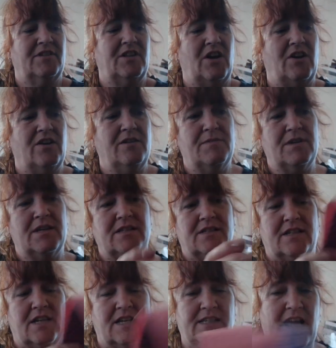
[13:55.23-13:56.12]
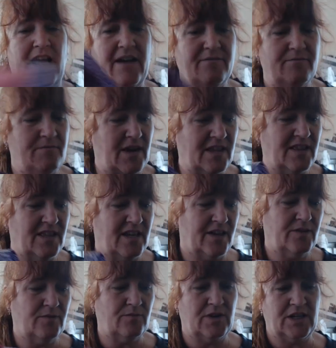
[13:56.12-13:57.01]
thirty minutes because I haven't made the
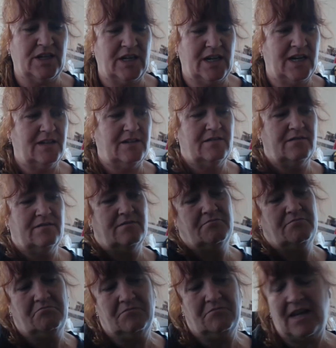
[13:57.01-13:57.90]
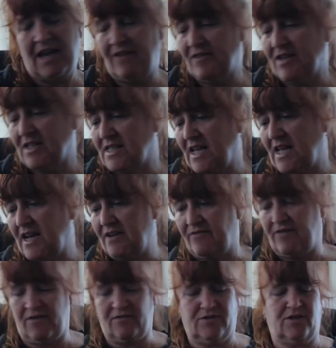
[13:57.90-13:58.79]
other one yet. Haven't decided
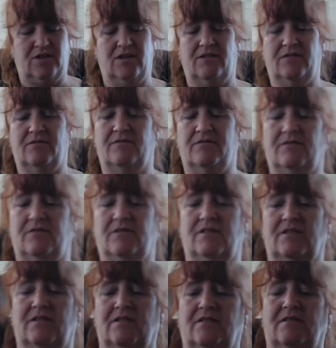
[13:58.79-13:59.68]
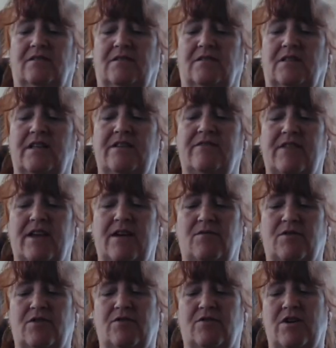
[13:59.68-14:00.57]
if I was going to leave
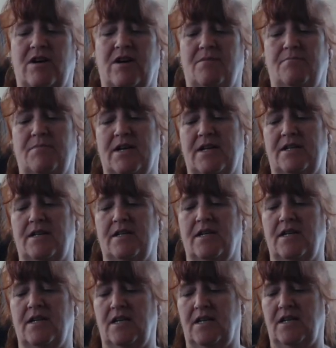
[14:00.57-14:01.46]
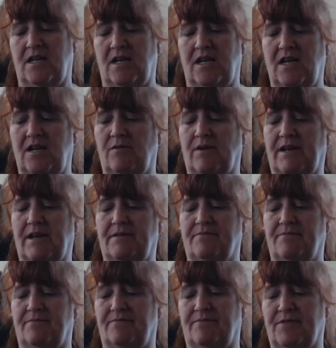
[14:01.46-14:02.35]
that one or not. But anyway,
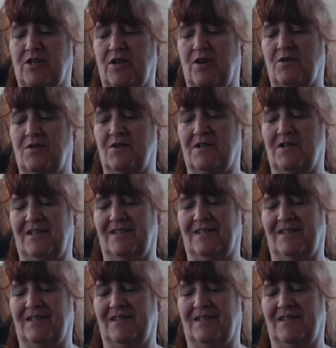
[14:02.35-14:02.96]
so